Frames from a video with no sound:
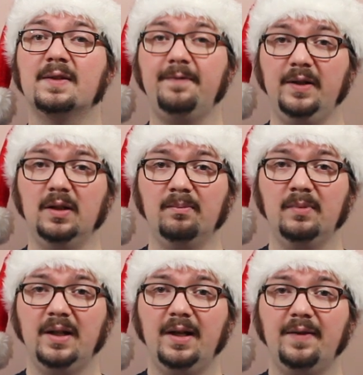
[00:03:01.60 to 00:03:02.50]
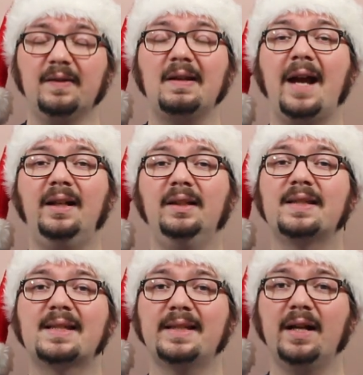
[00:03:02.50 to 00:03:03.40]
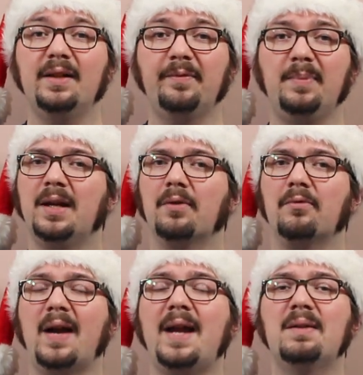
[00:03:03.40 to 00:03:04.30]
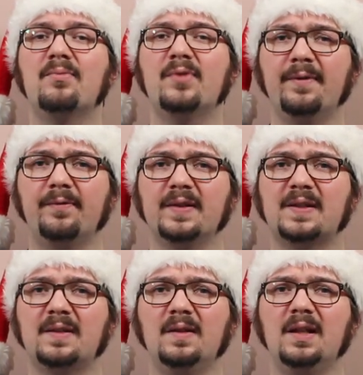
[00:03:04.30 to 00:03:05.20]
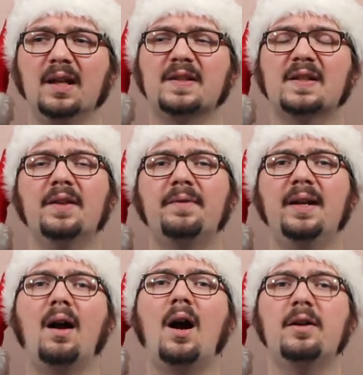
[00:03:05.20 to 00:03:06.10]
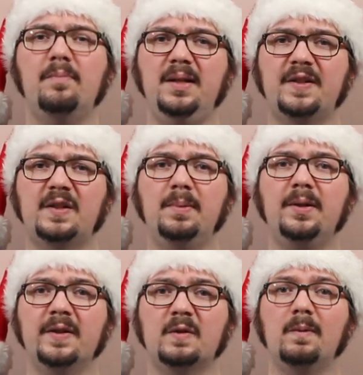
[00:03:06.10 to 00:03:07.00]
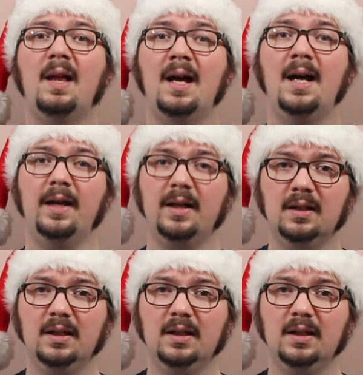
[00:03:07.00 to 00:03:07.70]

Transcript: film, the title itself being a random reference to the accelerated heartbeat experienced while high.